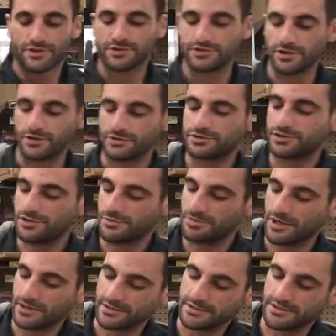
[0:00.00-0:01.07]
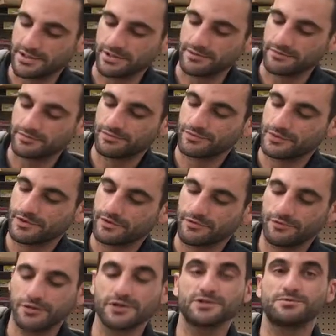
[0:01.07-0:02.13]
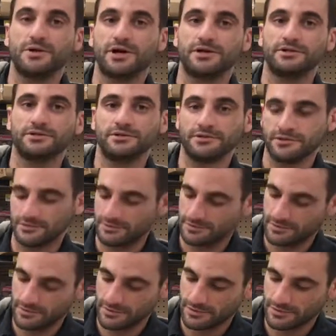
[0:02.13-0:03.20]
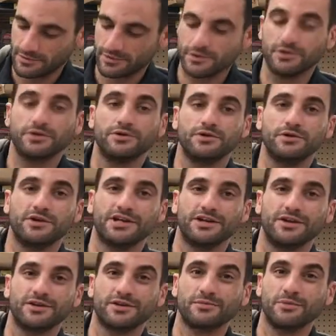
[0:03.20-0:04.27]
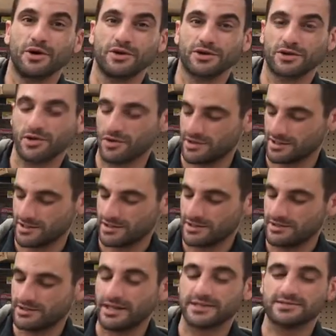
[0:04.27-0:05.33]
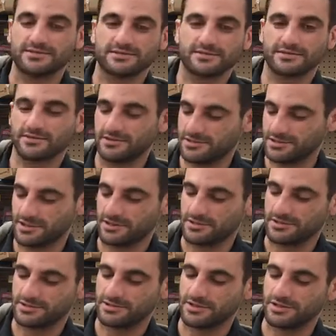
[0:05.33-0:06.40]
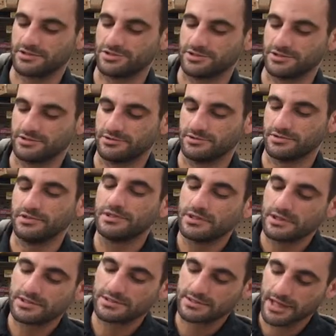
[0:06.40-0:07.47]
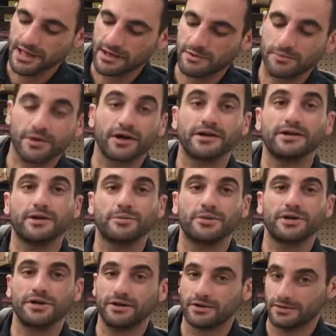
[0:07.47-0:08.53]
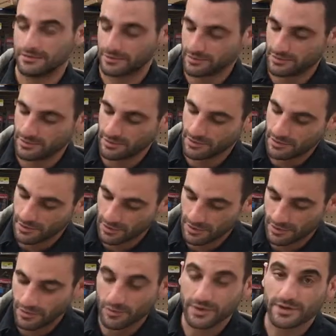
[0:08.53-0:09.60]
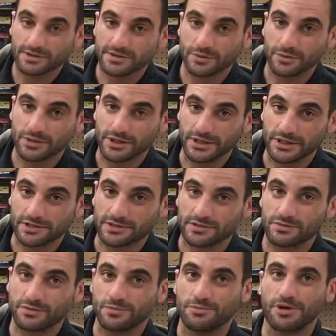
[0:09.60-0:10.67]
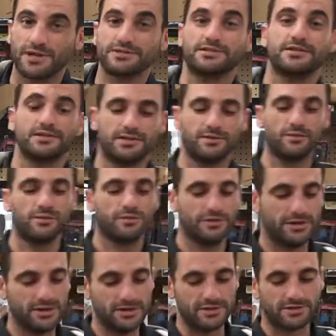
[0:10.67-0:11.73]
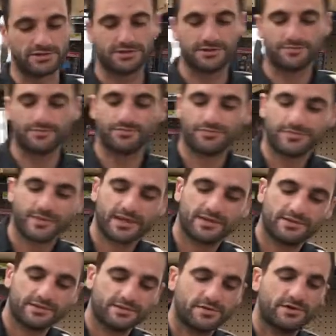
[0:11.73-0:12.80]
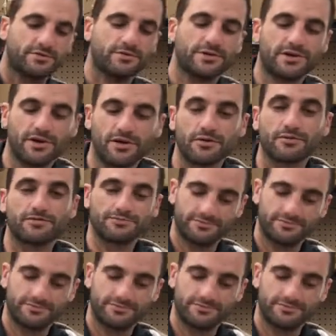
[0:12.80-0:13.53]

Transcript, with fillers: So two buttons here. First button, you can hear the motor going. That's gonna start the suction. Second button up here is the release. We press it and it will release. So here we go.